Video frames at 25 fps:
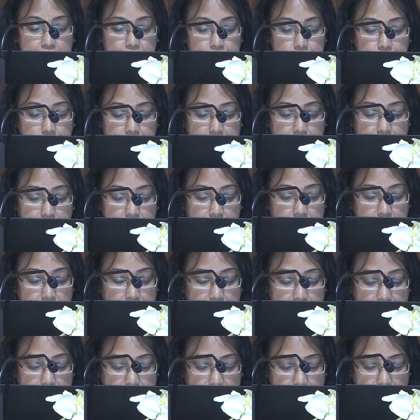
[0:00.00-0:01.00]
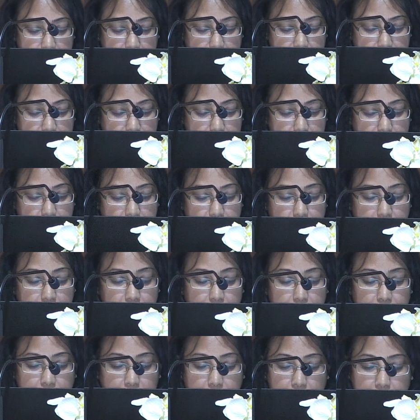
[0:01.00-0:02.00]
Student Writing.
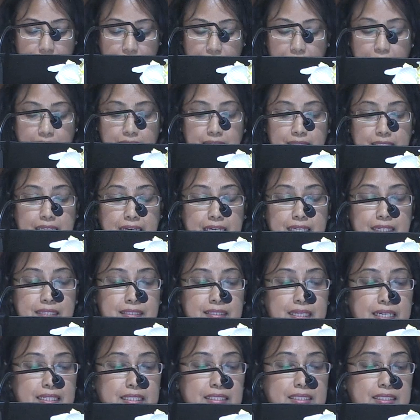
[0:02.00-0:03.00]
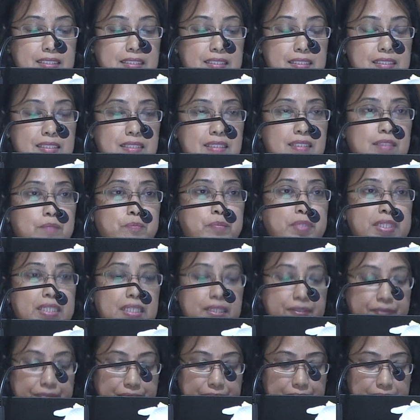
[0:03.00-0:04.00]
That is just a
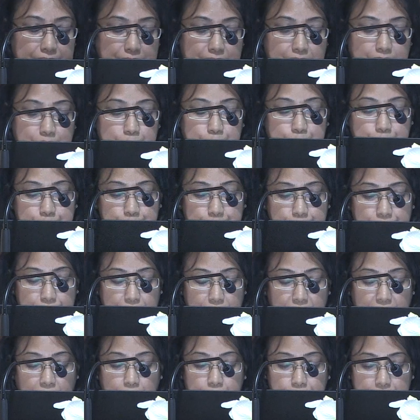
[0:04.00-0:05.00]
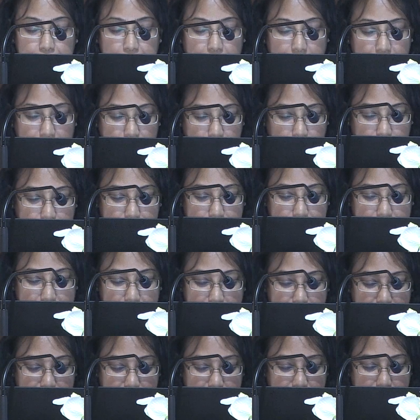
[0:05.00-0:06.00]
brief outline of
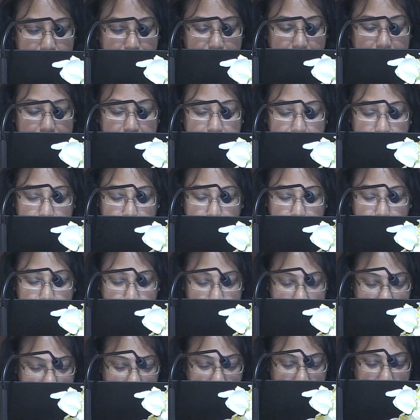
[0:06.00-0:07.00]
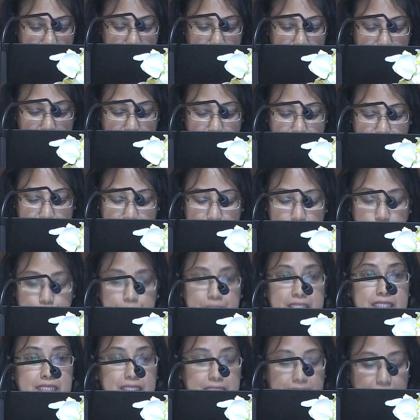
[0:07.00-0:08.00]
the recent
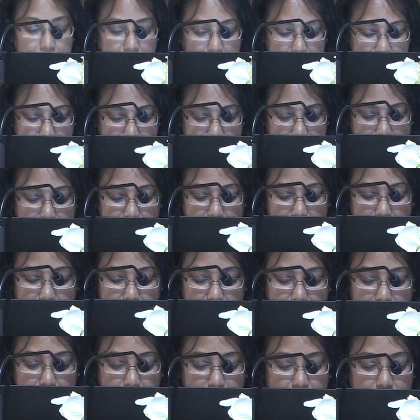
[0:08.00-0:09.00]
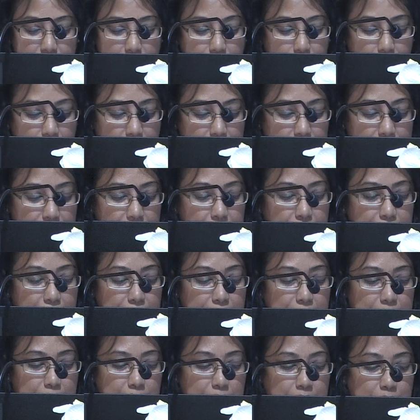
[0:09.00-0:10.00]
achievements he has got.
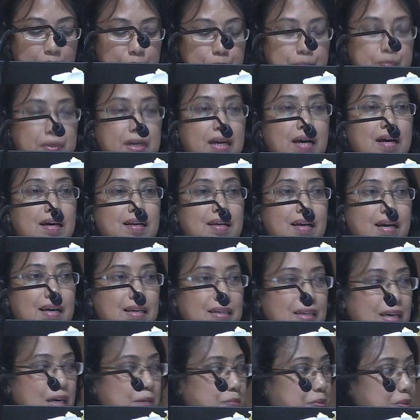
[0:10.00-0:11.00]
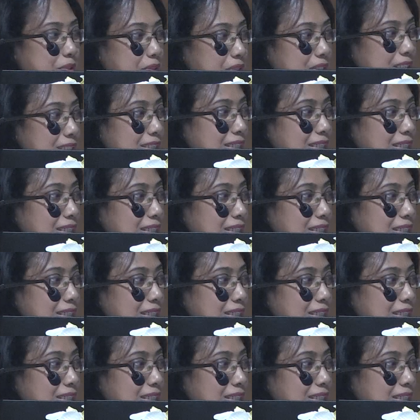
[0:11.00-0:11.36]
And I'm sure